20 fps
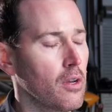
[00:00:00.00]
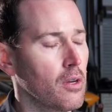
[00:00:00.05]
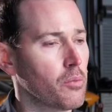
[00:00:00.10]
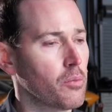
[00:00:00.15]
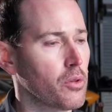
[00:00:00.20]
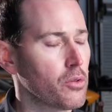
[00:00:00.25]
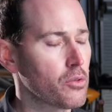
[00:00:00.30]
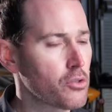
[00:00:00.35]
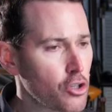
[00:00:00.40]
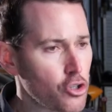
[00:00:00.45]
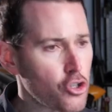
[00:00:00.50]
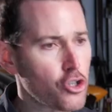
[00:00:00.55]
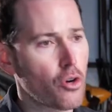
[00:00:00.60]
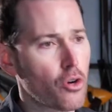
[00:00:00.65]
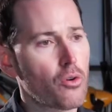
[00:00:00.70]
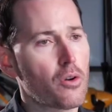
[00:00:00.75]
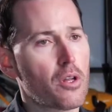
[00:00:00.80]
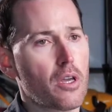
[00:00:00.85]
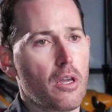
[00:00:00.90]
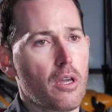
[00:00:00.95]
But there's a
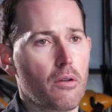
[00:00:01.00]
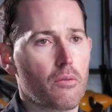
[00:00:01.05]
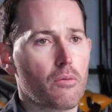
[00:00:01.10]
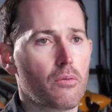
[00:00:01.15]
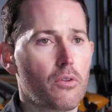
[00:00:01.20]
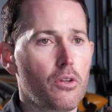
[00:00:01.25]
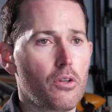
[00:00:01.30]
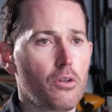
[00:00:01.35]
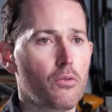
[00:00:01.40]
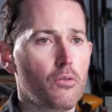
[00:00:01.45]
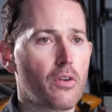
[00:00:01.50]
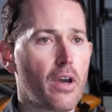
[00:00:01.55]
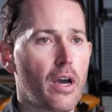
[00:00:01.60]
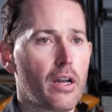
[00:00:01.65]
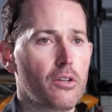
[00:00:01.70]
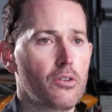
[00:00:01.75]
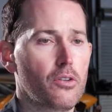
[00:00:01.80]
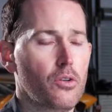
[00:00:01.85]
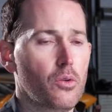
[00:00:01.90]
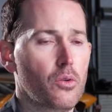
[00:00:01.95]
journey that you've got
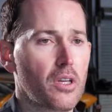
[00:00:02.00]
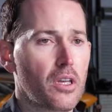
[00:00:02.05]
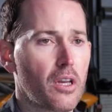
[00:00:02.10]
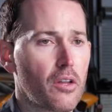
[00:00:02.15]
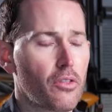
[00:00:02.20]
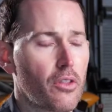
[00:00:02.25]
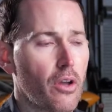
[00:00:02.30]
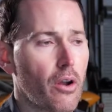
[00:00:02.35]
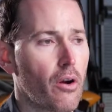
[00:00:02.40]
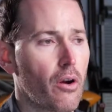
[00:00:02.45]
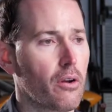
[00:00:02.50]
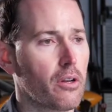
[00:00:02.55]
to do to get there,